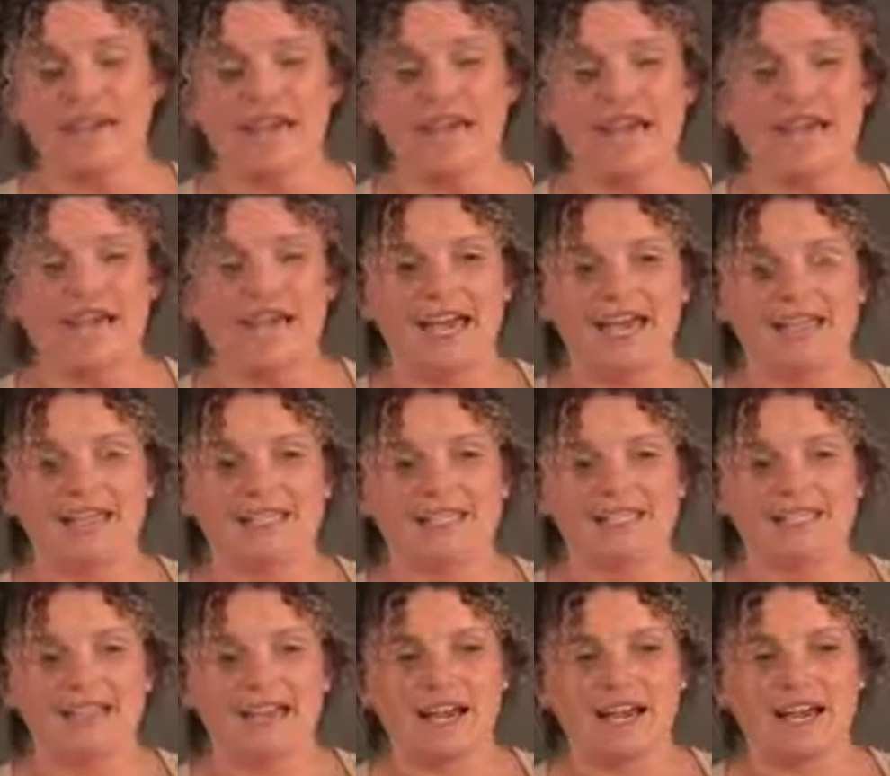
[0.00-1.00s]

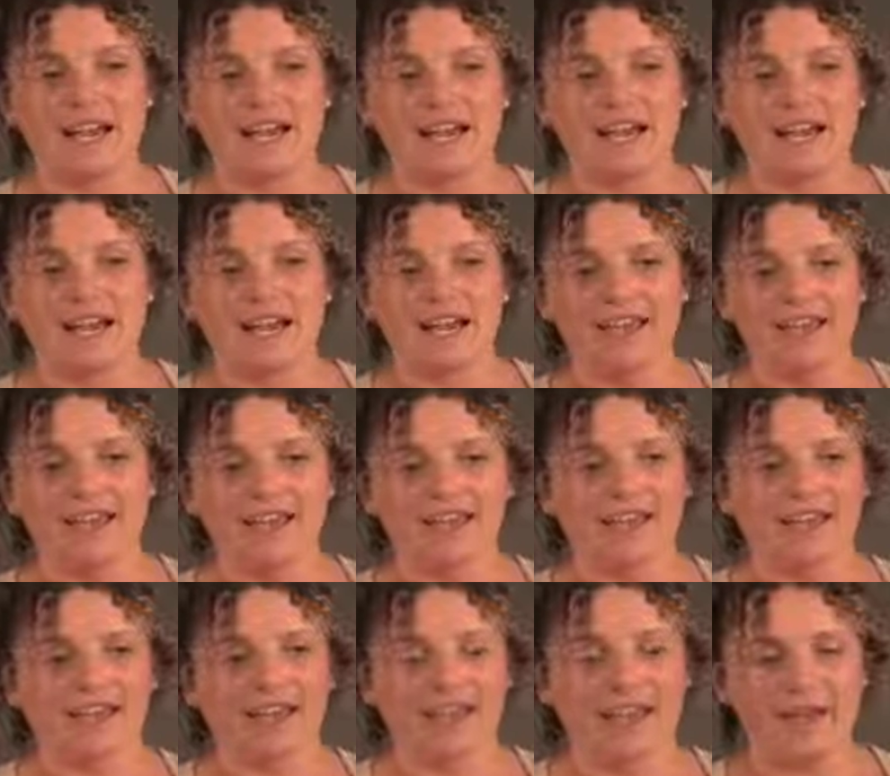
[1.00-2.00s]
And I
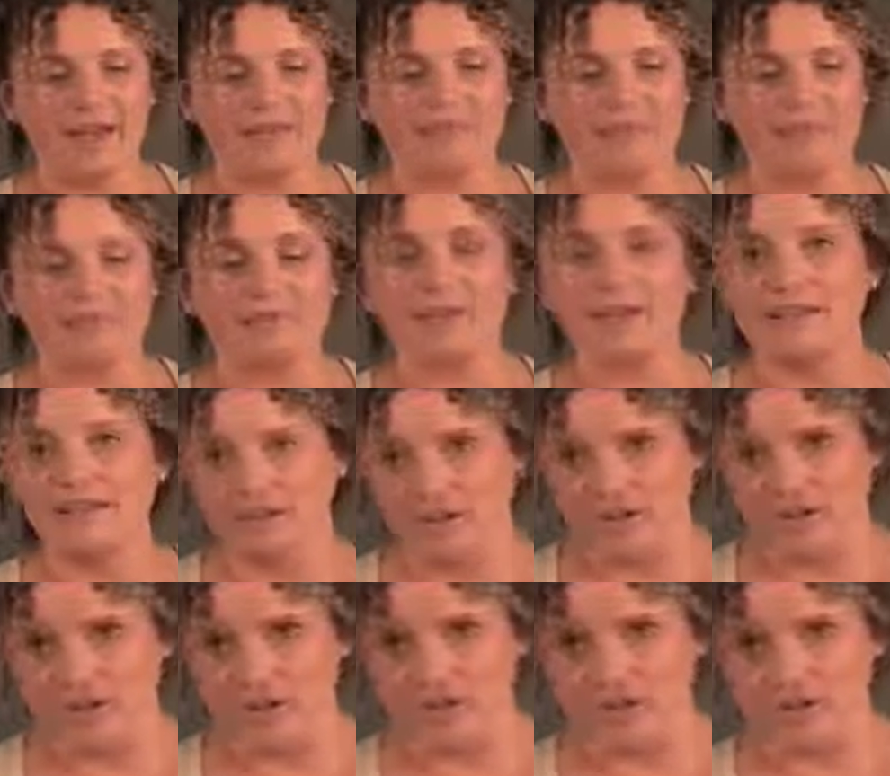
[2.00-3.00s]
am in the
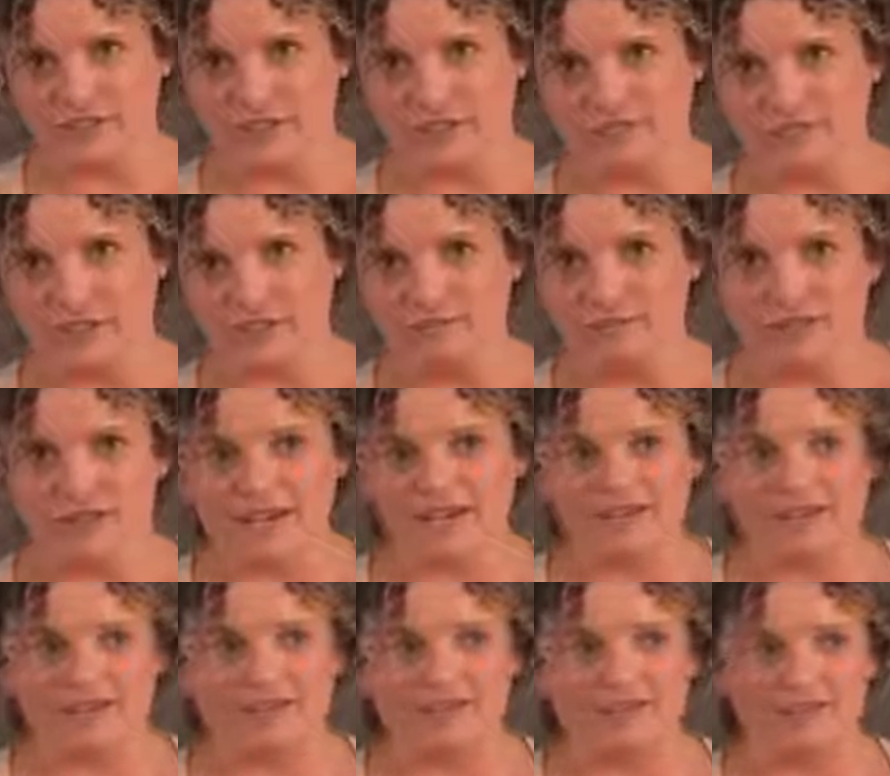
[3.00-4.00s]
consulting stream because
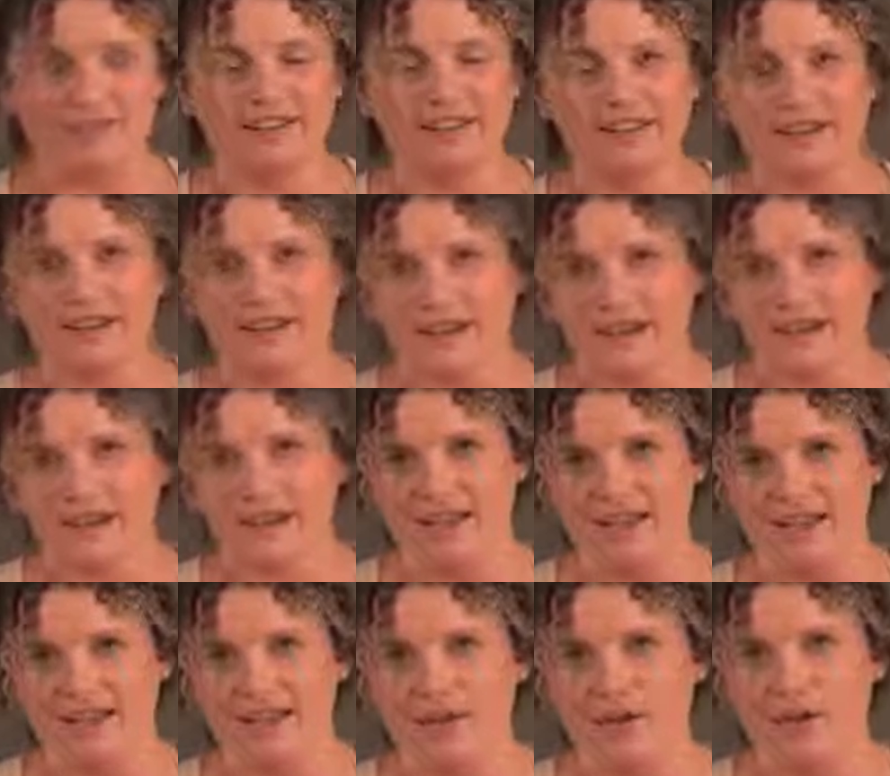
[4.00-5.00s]
I feel like
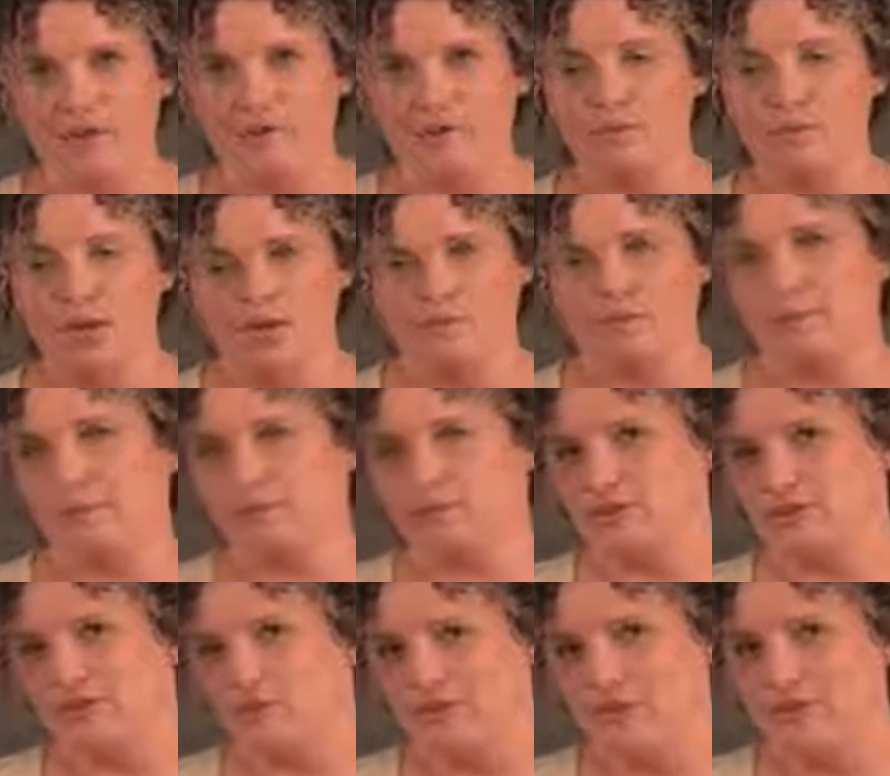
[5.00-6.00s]
I want to be able to
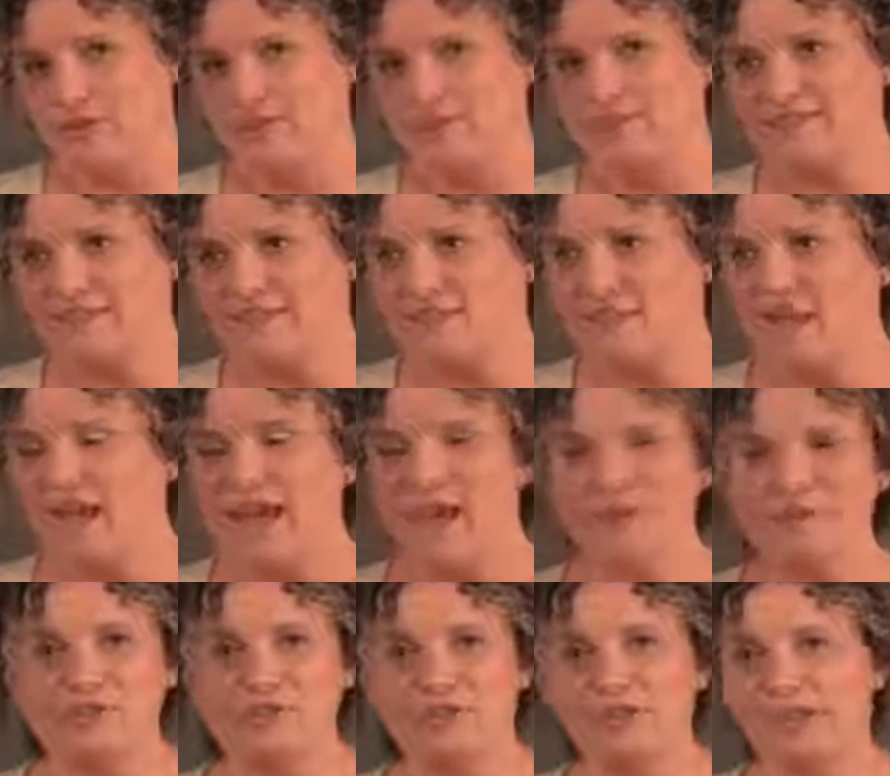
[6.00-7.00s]
share this. I
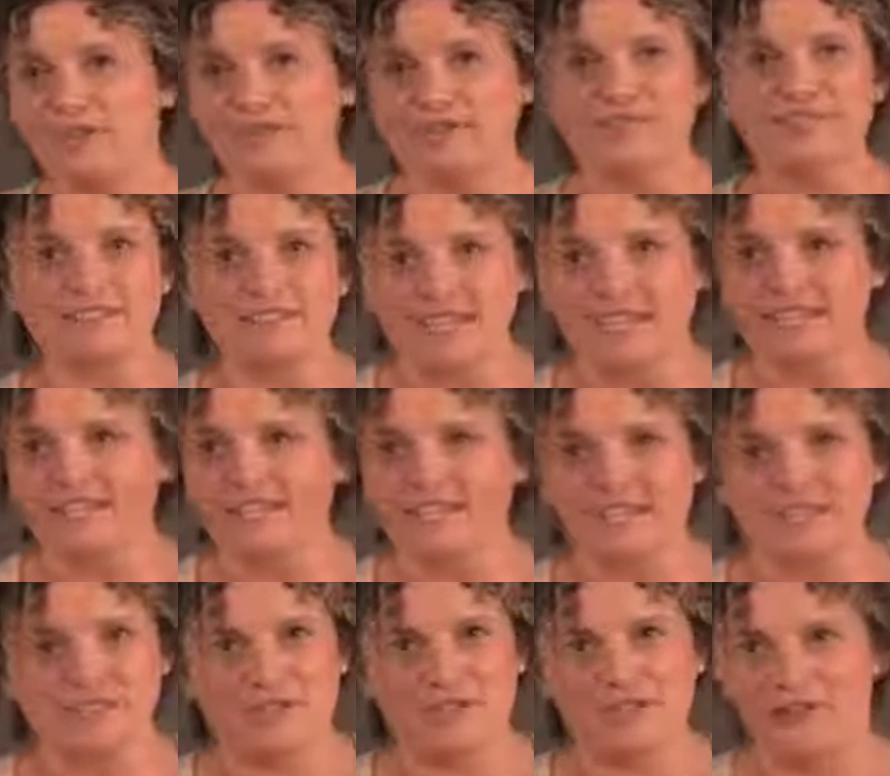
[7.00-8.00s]
would share this
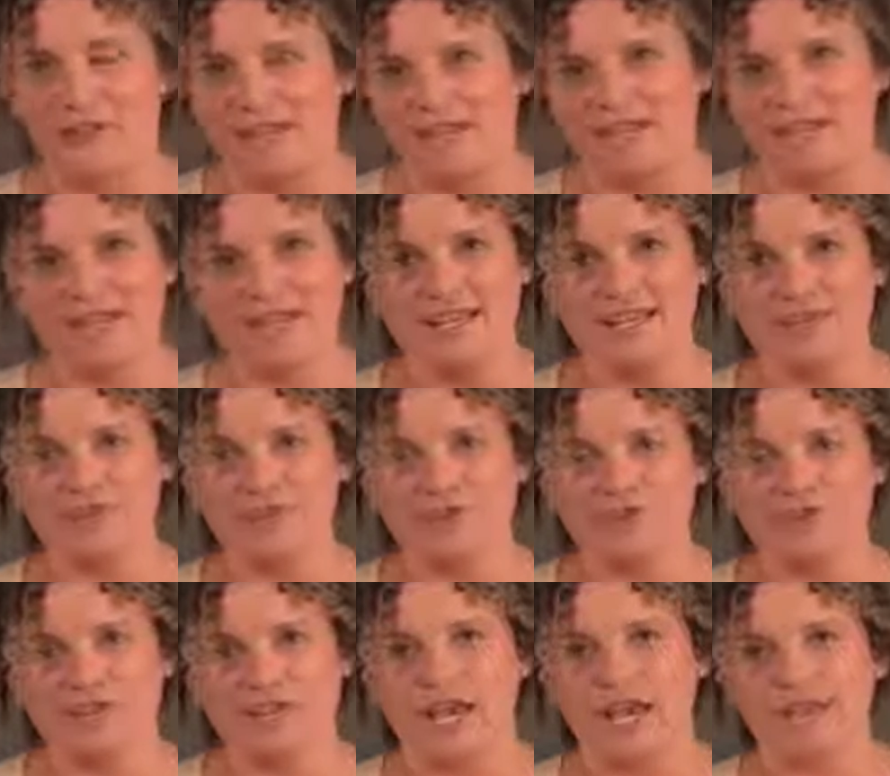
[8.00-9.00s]
gladly to any
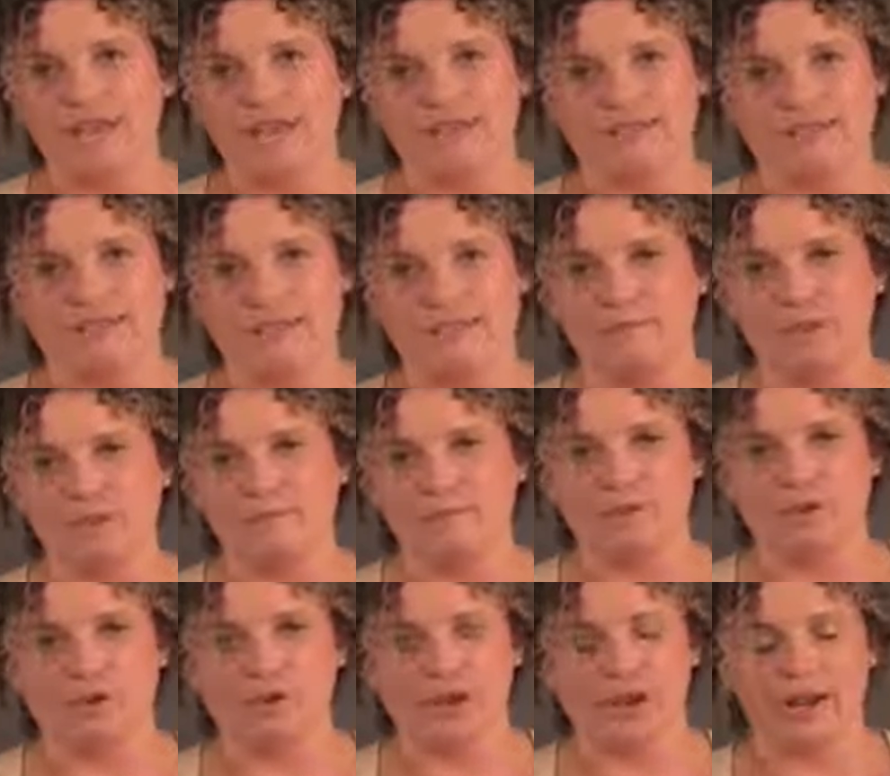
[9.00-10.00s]
future candidates in the MBA
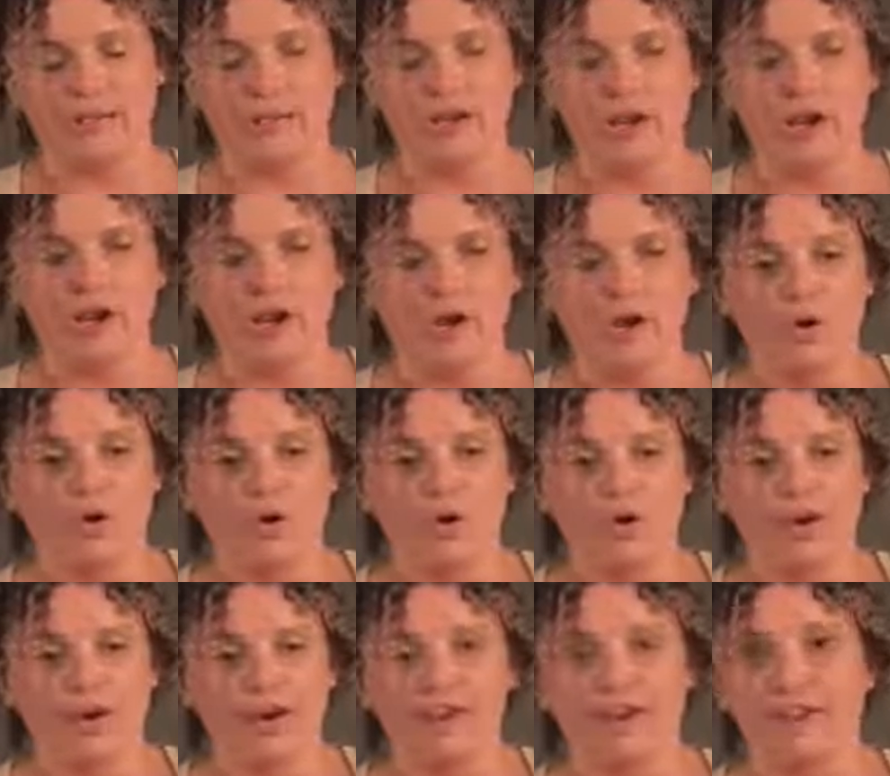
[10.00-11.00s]
program
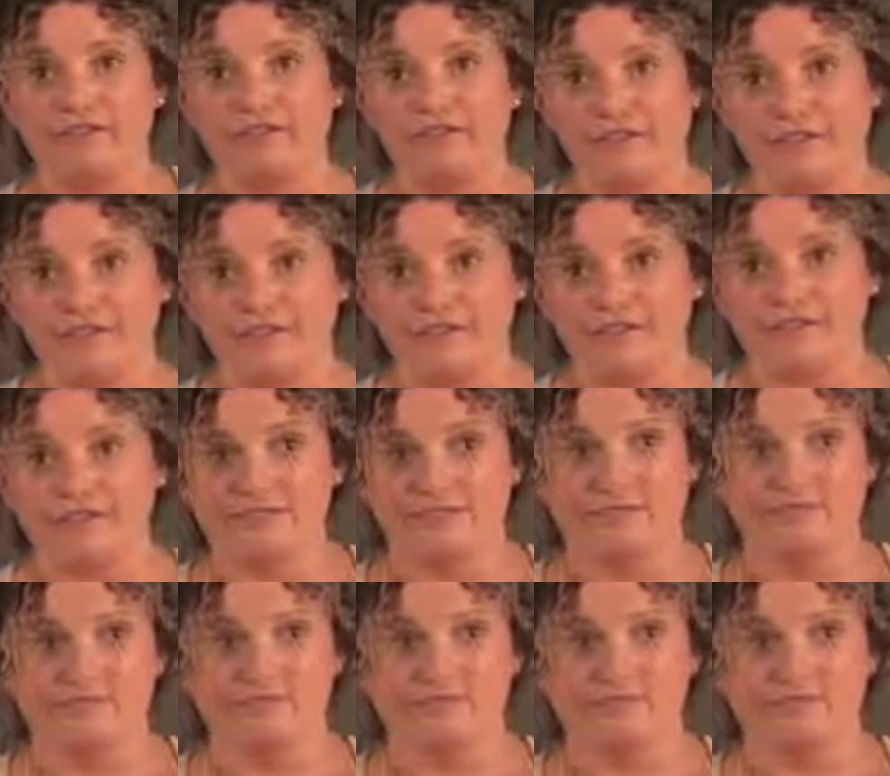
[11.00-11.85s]
or any affiliates